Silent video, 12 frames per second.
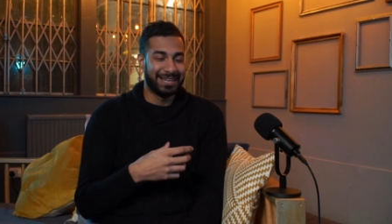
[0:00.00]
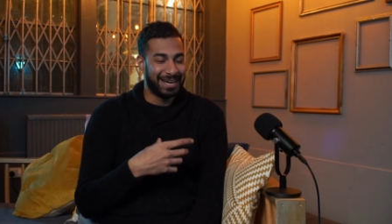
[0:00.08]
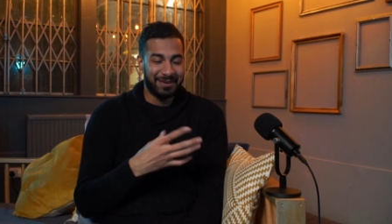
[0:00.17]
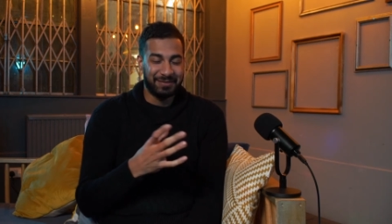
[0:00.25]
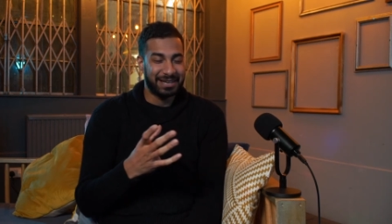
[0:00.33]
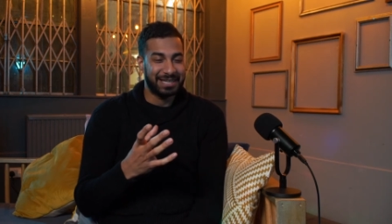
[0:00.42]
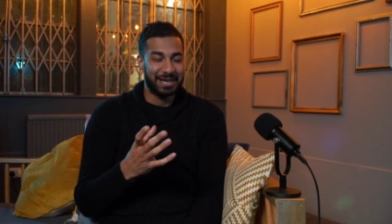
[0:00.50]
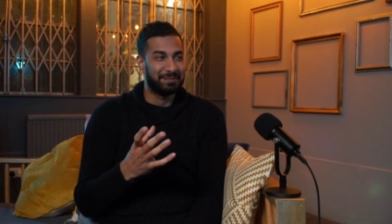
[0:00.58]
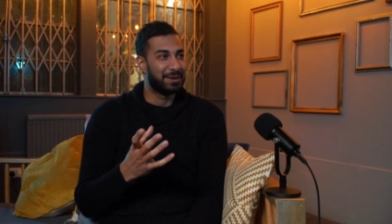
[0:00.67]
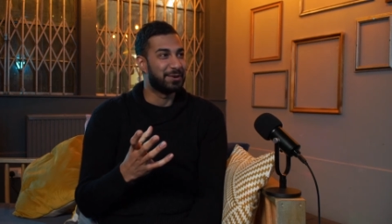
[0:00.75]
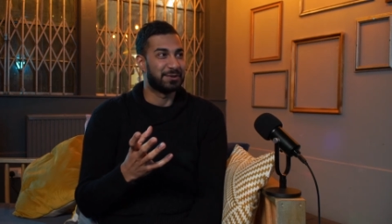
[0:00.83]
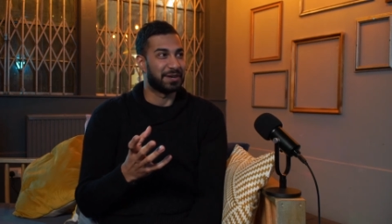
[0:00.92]
they never get their
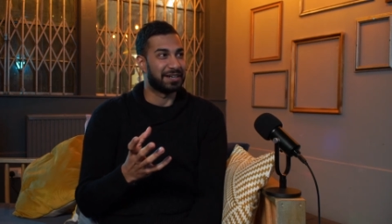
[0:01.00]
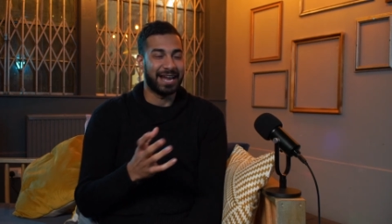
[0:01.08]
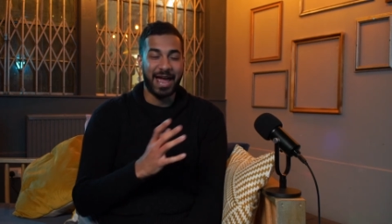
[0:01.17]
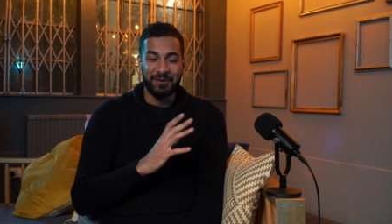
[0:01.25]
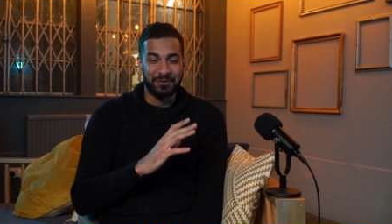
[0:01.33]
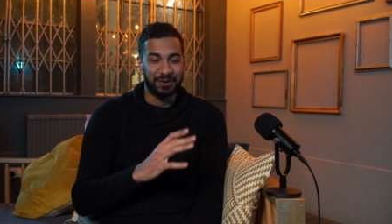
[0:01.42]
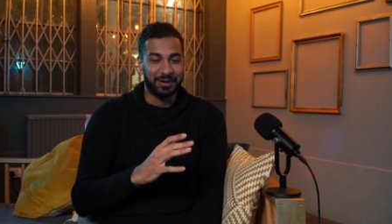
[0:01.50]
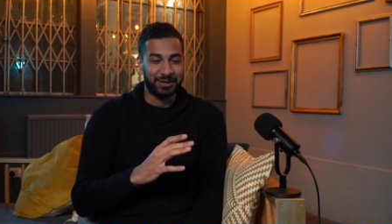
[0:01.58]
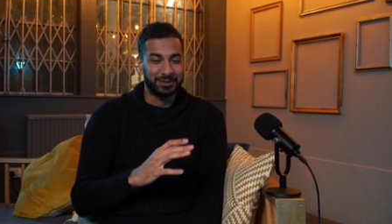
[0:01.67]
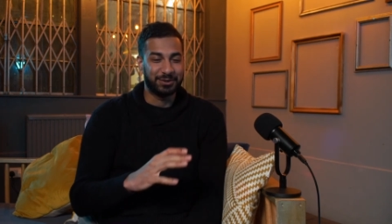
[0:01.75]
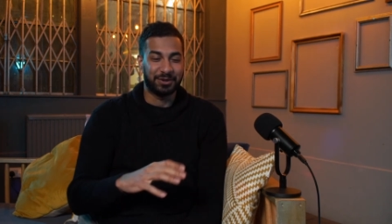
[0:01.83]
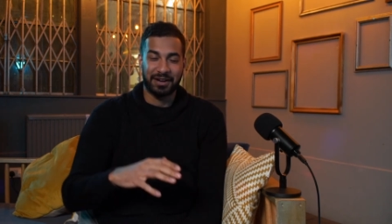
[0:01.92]
meal done ever
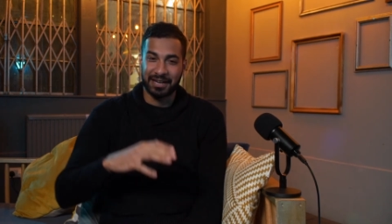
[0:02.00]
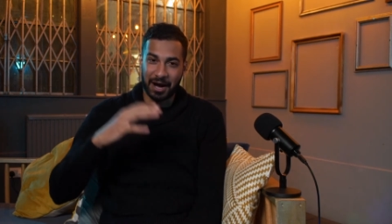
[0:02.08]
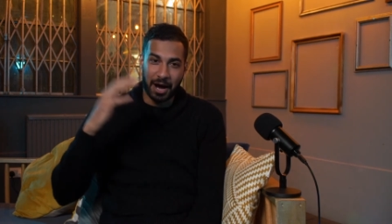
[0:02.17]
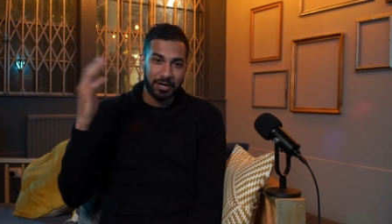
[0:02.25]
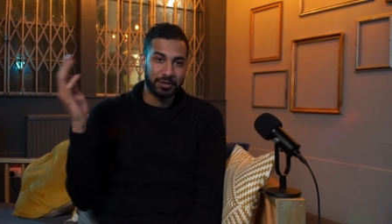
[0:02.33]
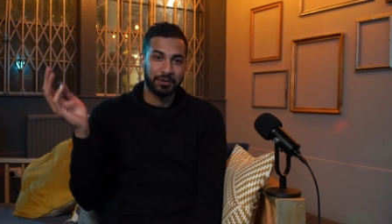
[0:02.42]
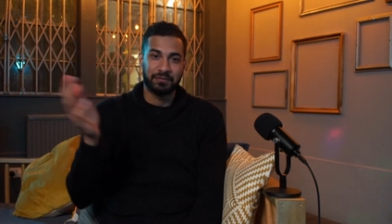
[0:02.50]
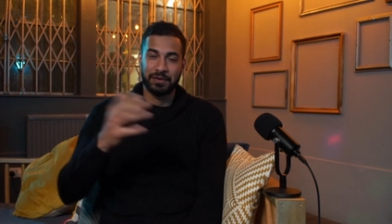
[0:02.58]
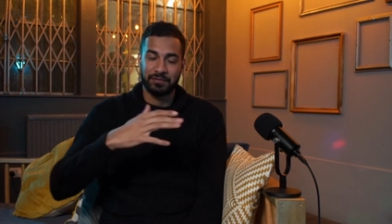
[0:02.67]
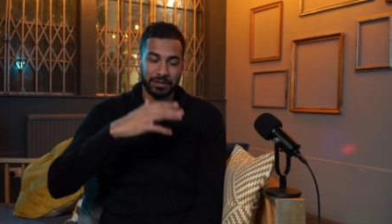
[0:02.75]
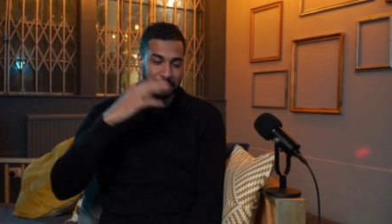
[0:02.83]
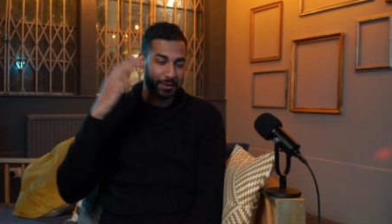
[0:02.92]
because you got like
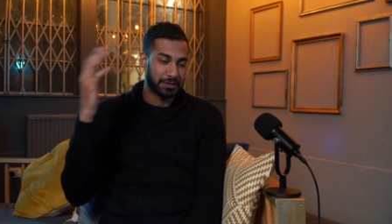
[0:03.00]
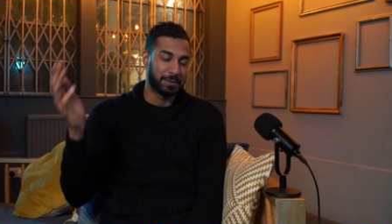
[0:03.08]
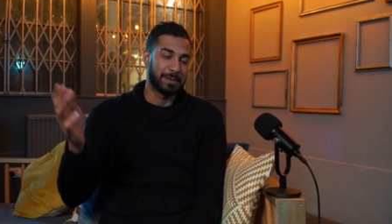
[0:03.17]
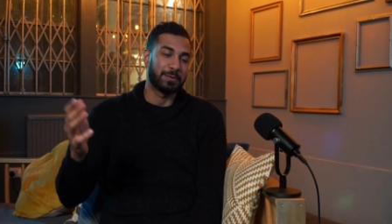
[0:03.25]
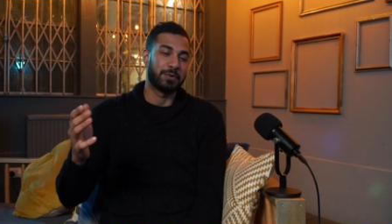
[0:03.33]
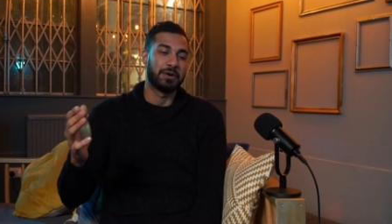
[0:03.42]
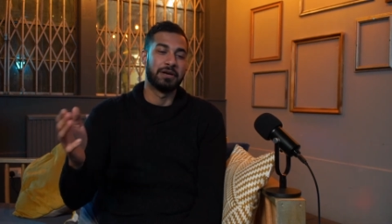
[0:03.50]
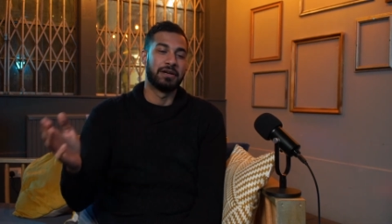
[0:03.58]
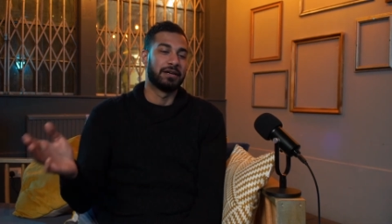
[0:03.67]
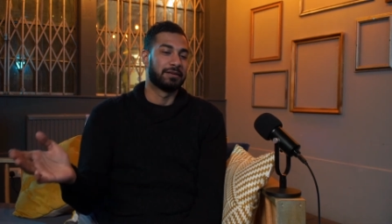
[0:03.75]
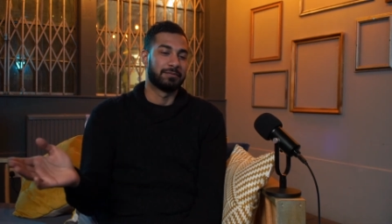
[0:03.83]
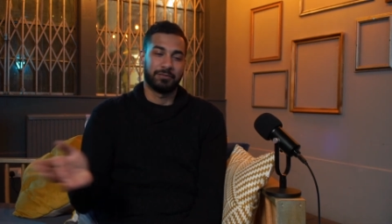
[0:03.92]
150, 200 people
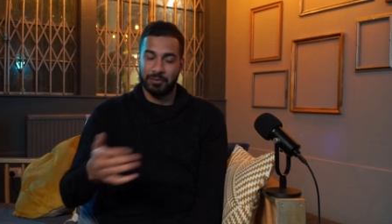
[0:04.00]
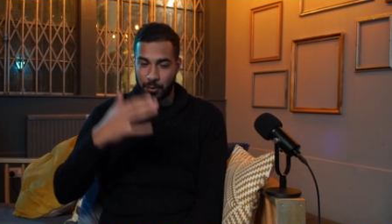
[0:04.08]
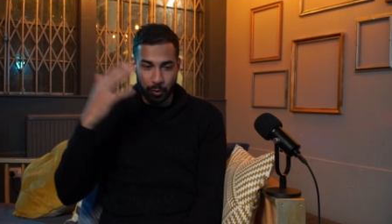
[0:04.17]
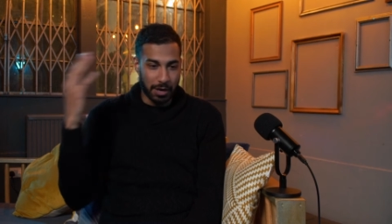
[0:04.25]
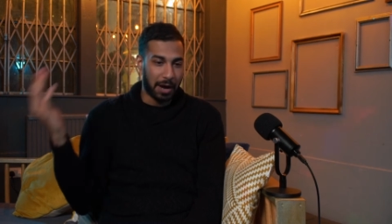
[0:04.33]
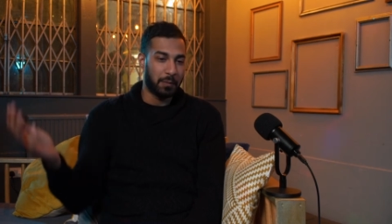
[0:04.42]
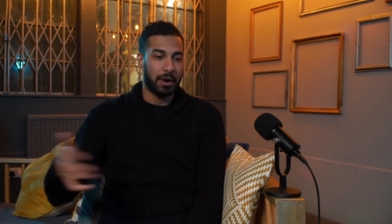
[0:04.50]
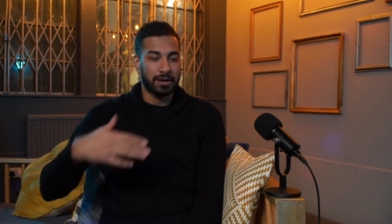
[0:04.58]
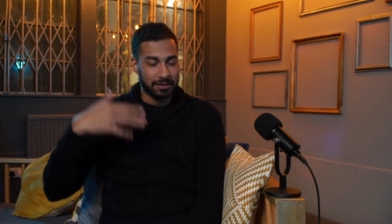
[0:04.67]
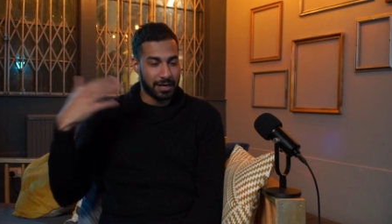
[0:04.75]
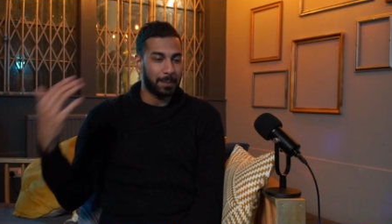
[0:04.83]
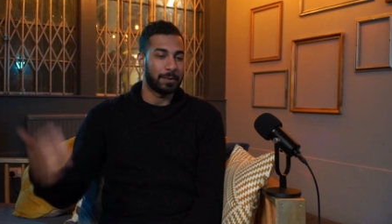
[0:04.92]
all at
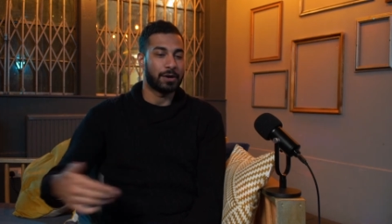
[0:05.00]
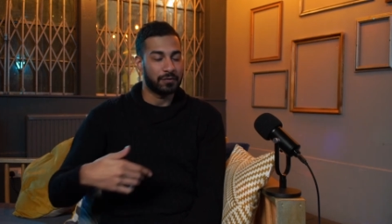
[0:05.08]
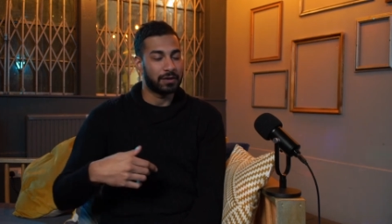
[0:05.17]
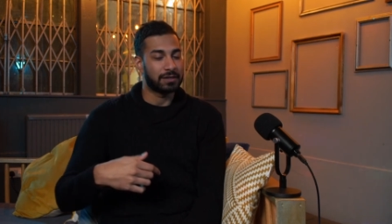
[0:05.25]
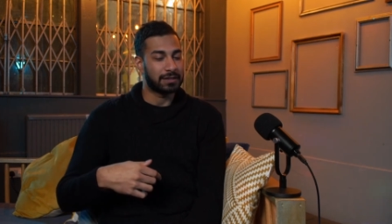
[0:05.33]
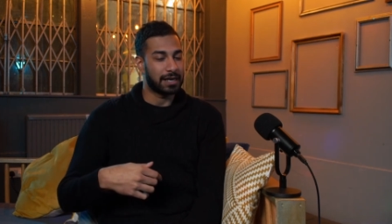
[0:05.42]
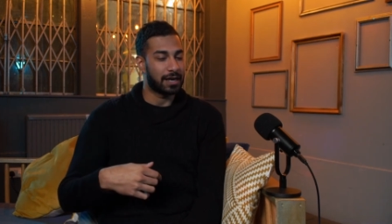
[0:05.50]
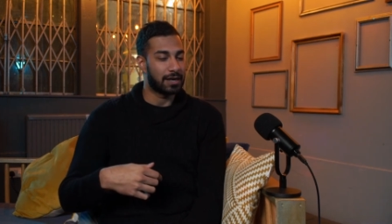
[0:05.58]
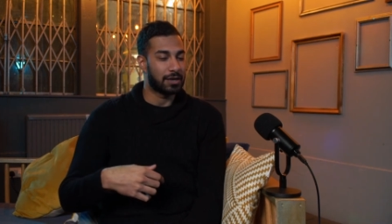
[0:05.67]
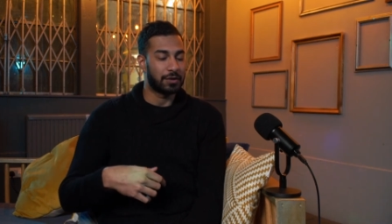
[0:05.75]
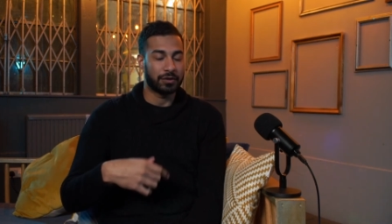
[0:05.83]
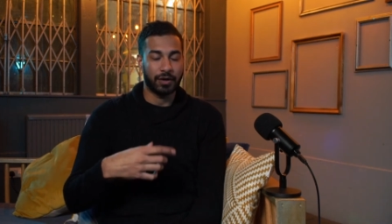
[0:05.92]
once coming over to say
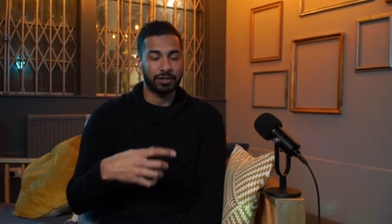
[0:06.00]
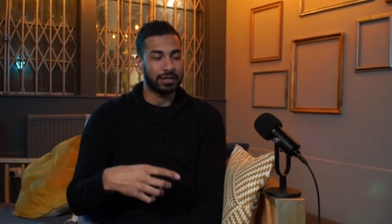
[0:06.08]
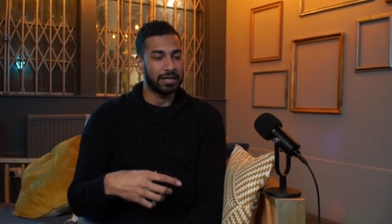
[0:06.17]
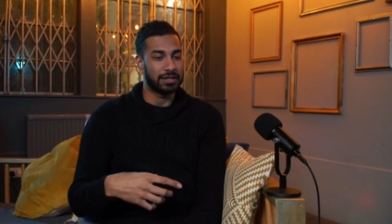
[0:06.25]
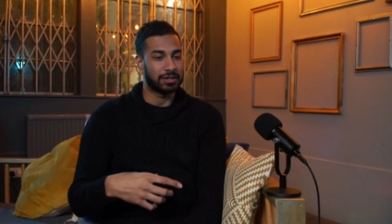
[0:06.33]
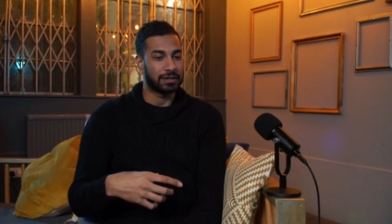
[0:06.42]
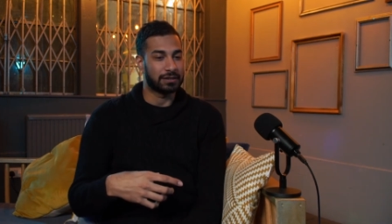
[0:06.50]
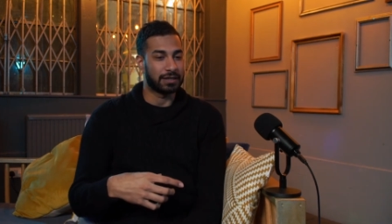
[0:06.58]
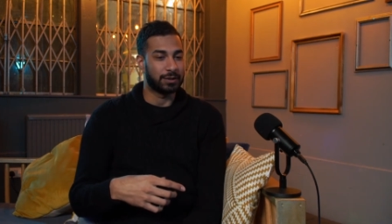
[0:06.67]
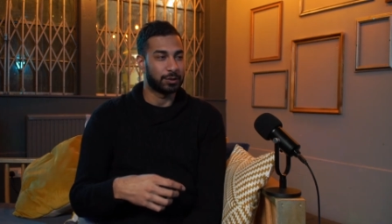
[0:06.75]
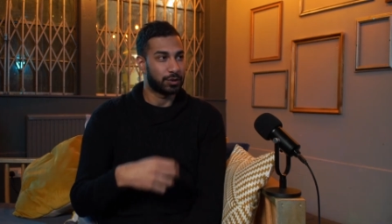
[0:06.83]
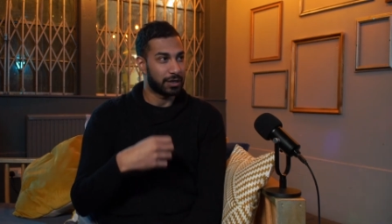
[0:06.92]
hello and congratulations,
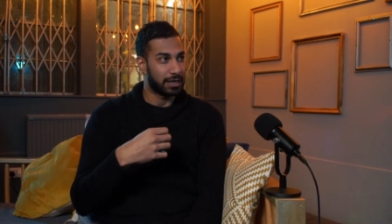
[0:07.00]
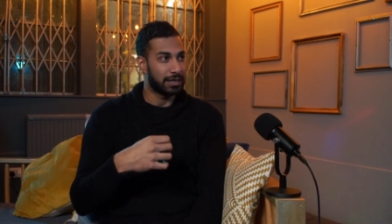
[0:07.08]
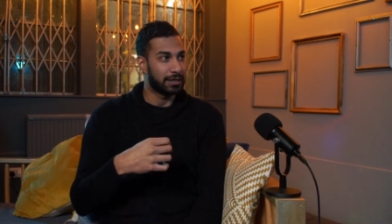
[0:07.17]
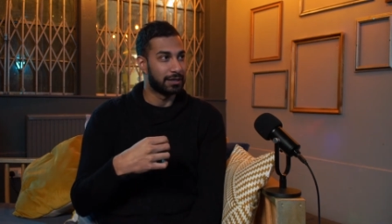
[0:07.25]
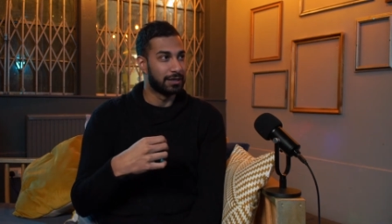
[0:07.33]
and you're trying to eat.